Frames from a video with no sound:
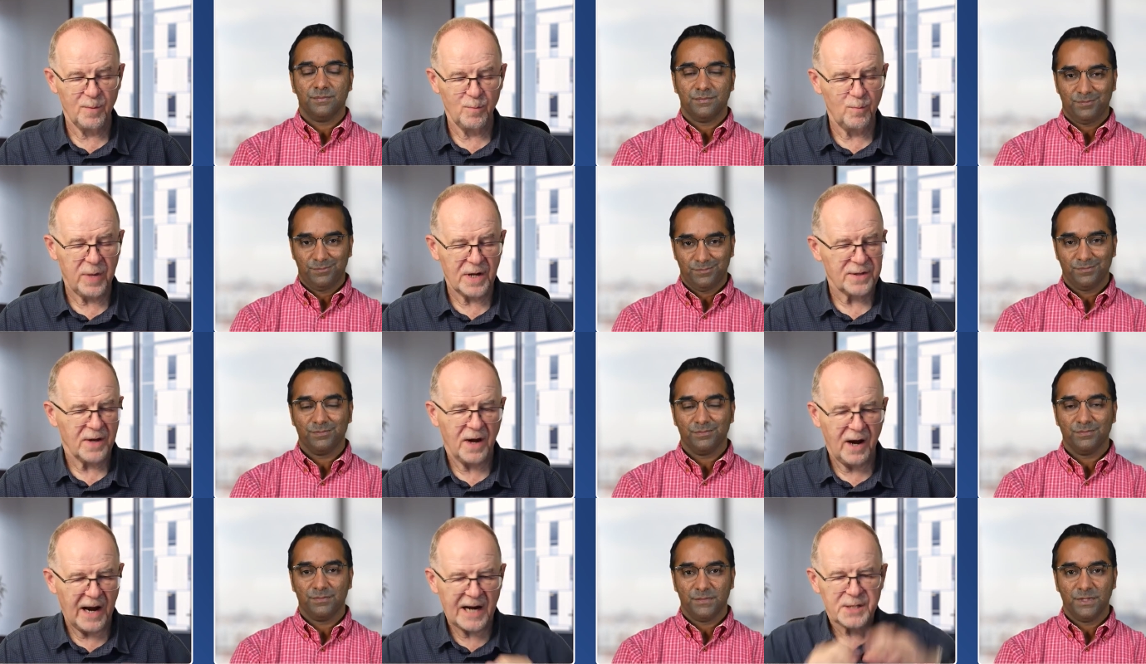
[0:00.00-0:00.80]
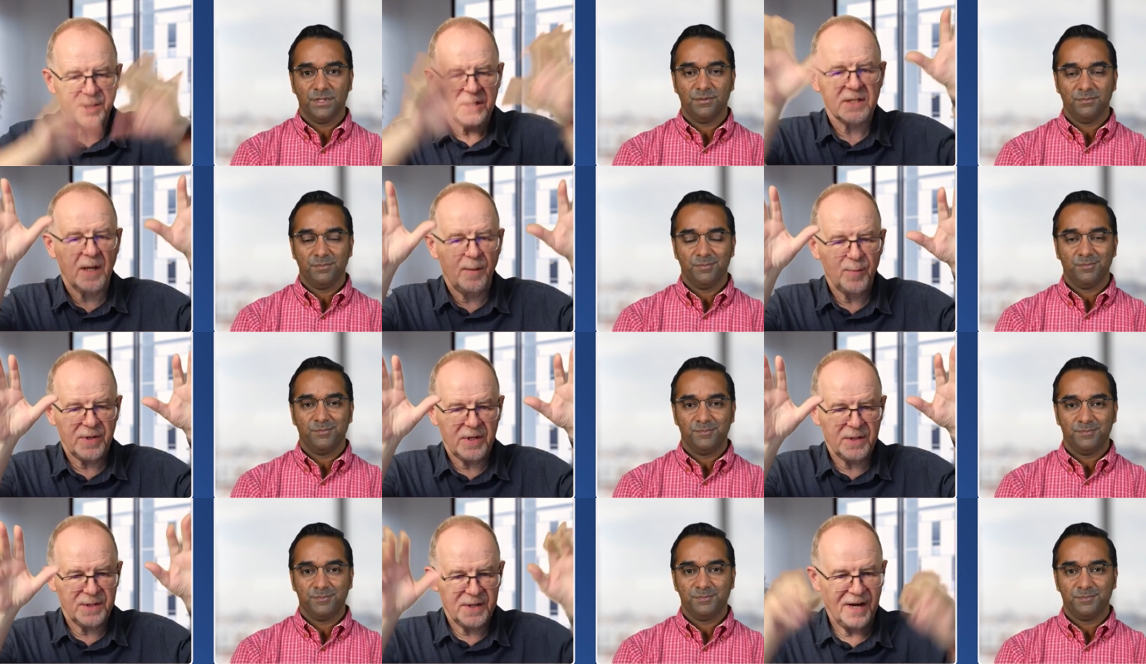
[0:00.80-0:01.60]
Speaker 1: but are excellent
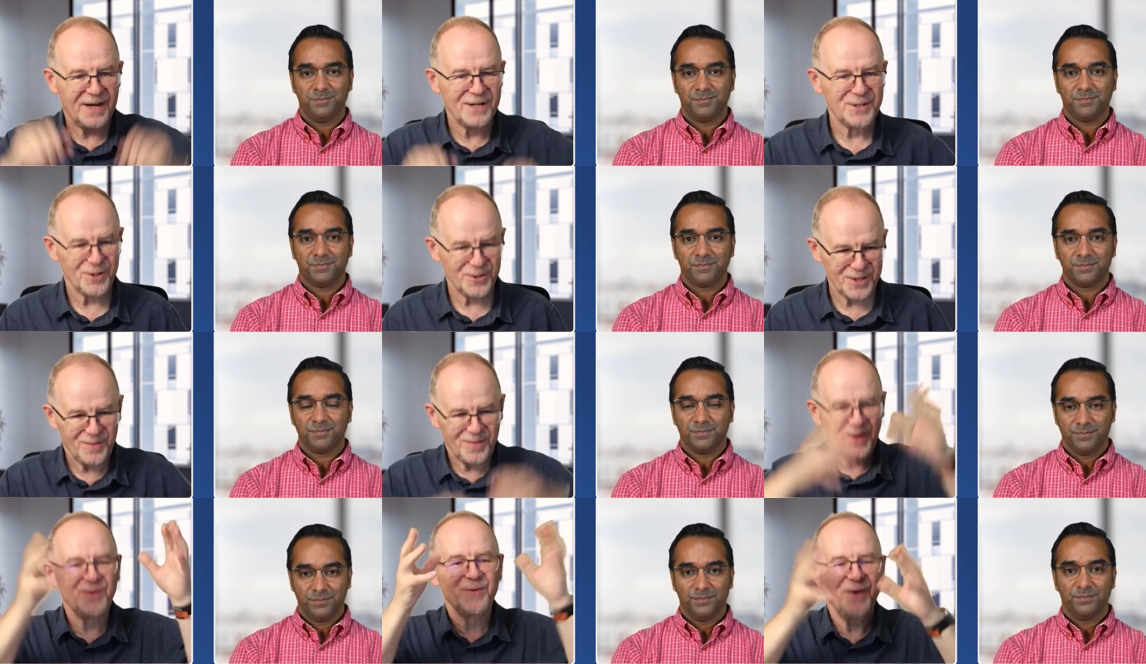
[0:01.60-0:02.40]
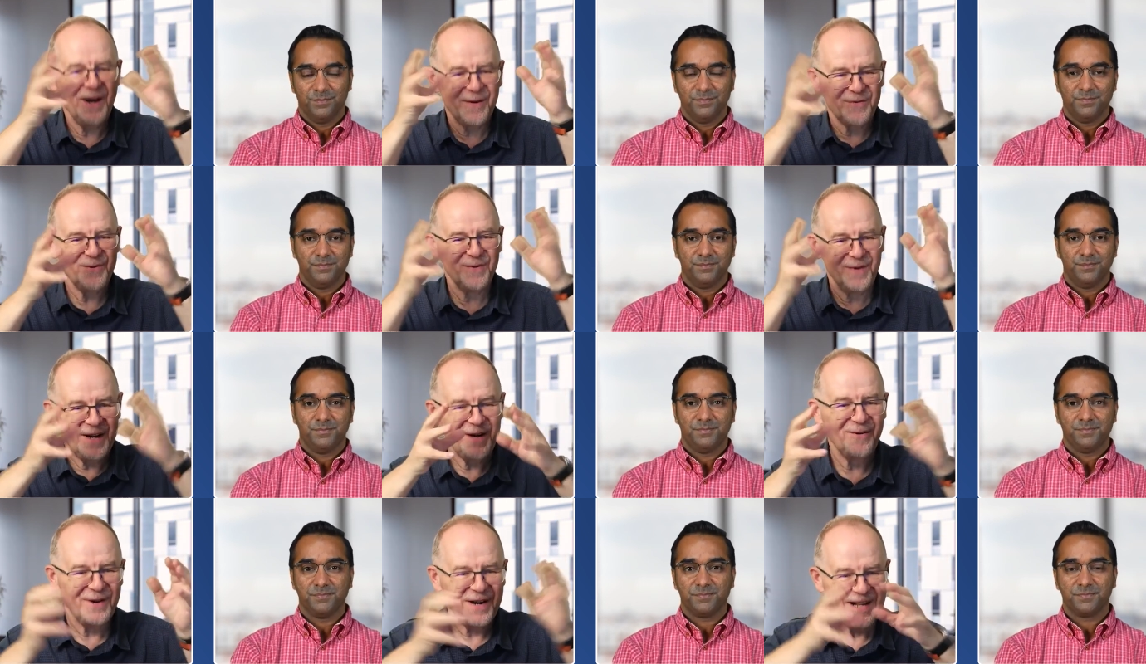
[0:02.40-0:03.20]
companies. Yeah, so sometimes we have to
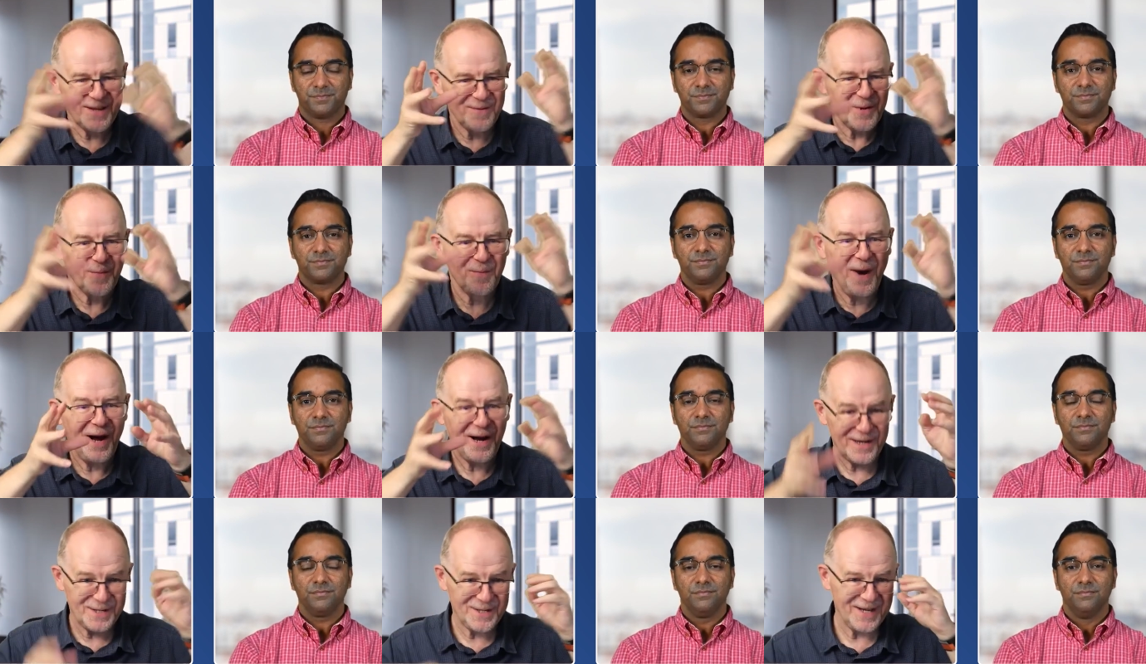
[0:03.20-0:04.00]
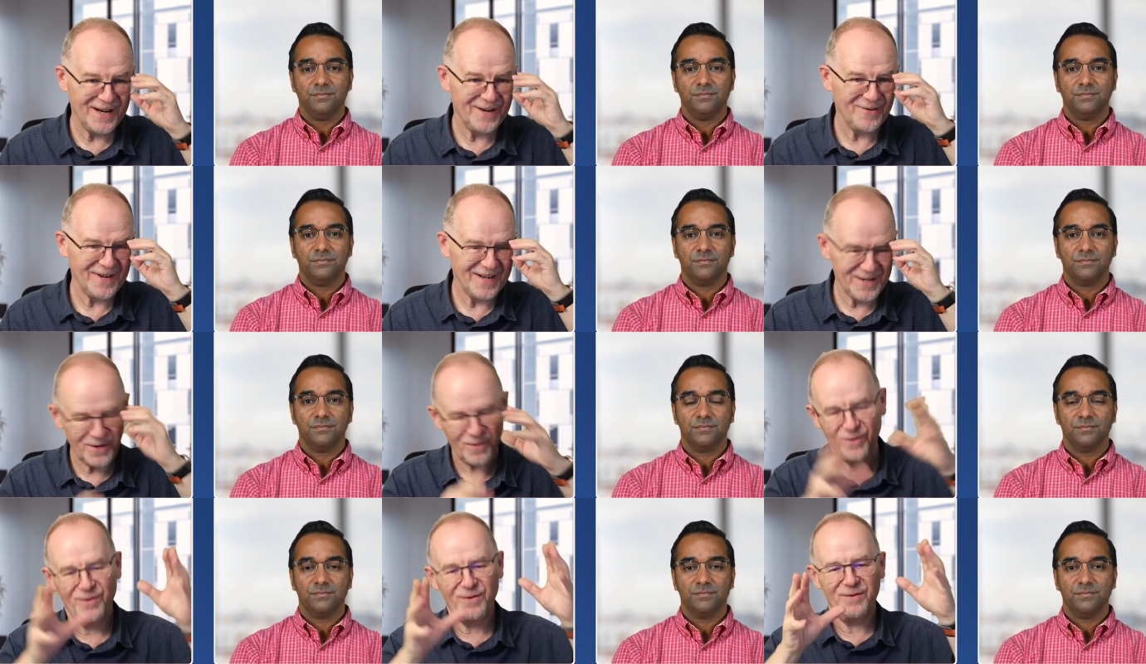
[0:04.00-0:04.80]
we're a little bit biased. Yeah, we say,
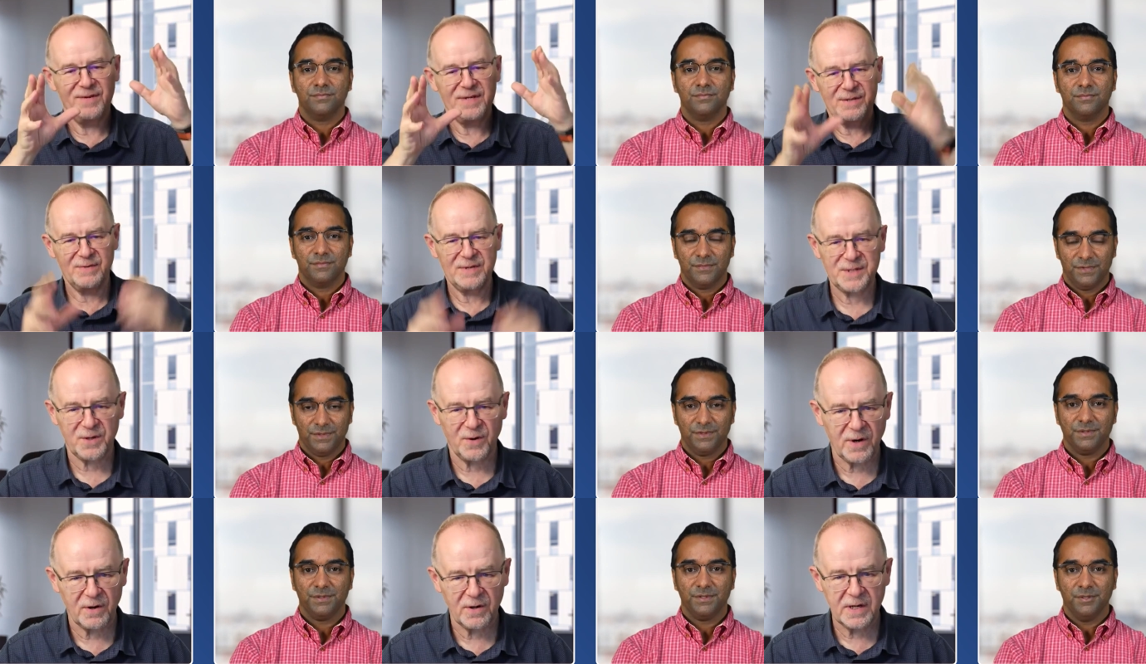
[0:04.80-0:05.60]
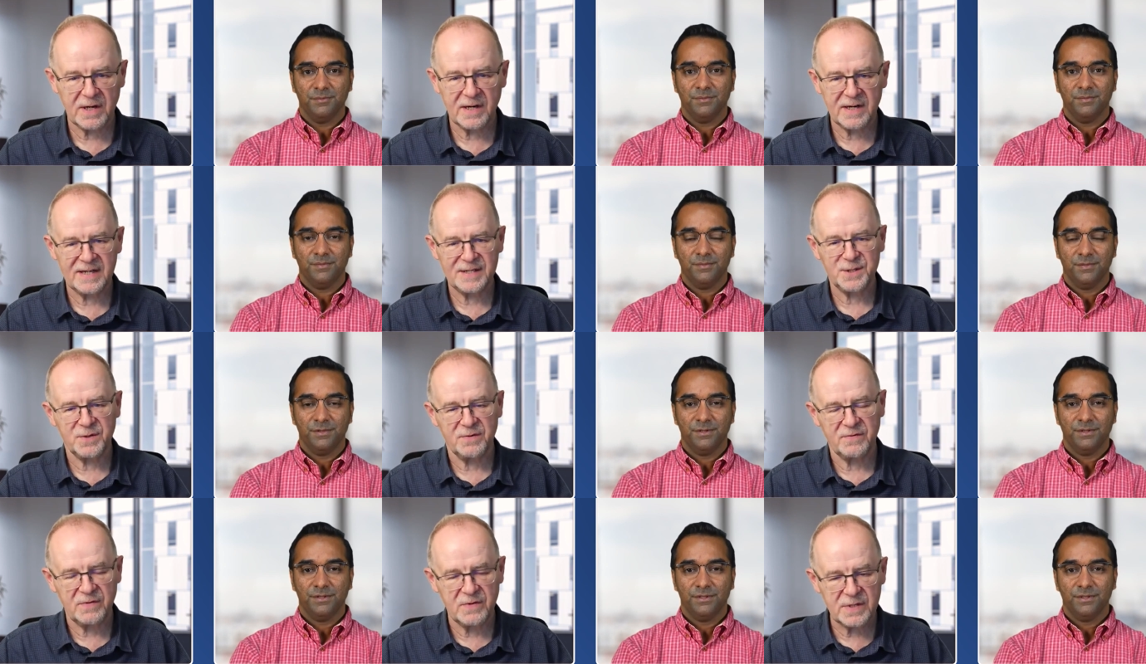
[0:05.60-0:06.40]
oh, what's going on here and
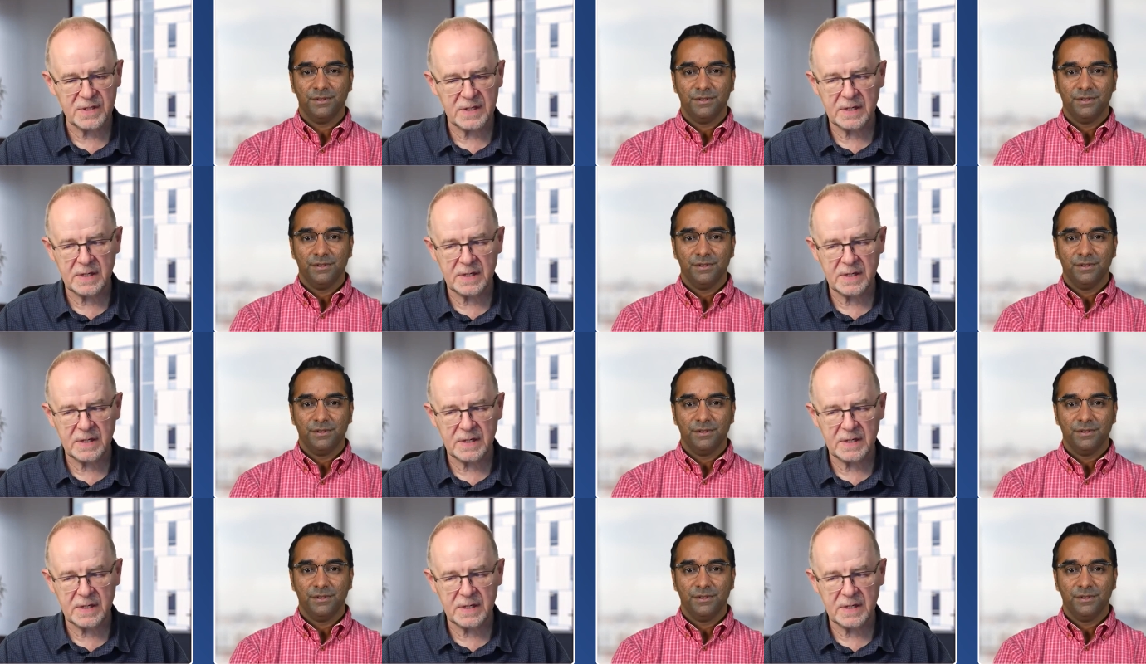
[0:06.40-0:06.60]
so forth.